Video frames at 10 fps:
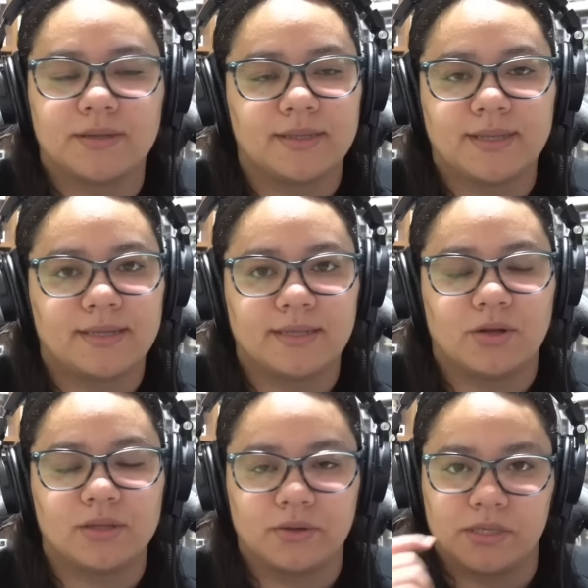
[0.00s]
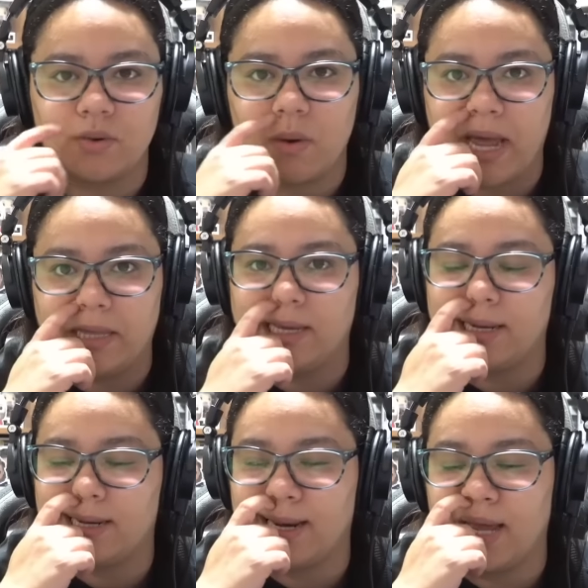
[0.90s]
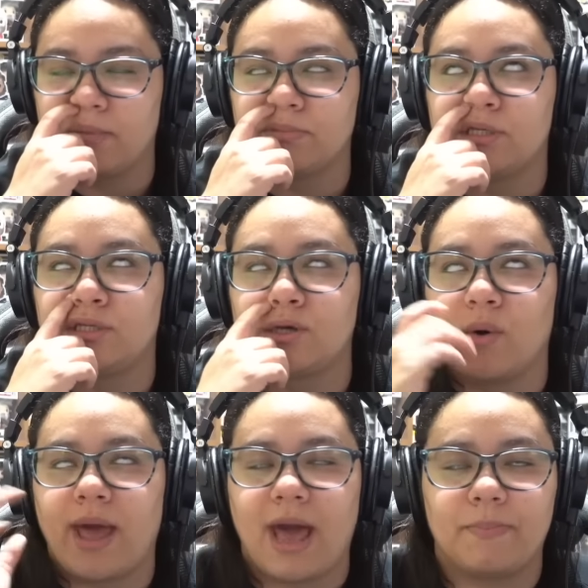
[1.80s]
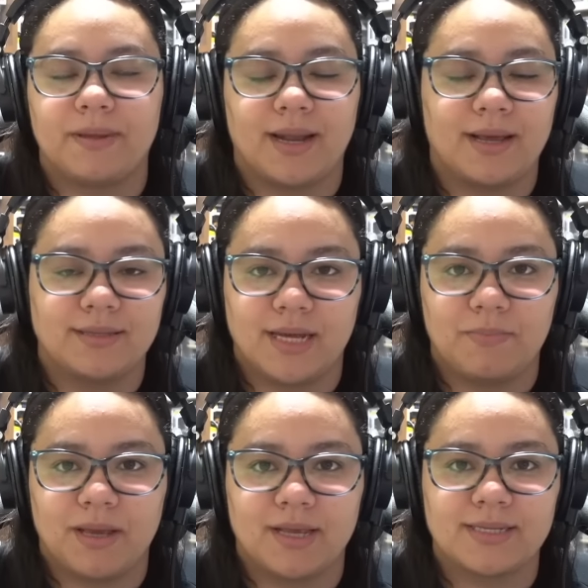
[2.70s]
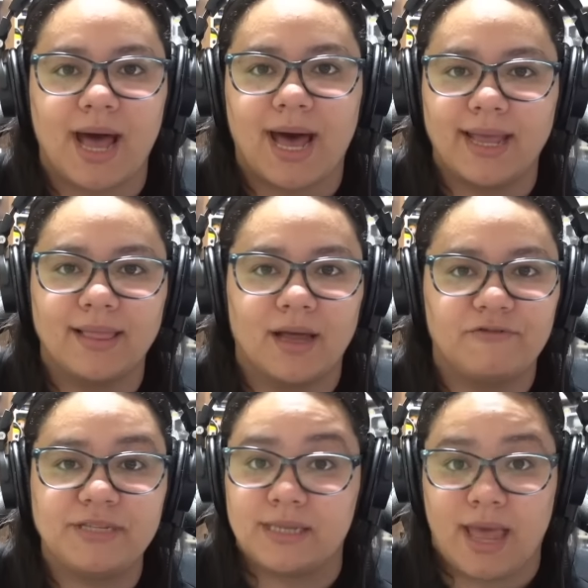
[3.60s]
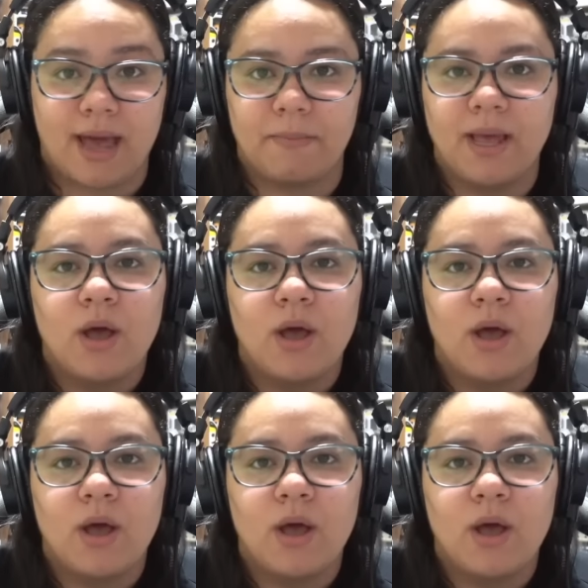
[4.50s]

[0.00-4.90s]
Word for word: That's the only reason why I did it, and I am so happy that I did because I love Sam.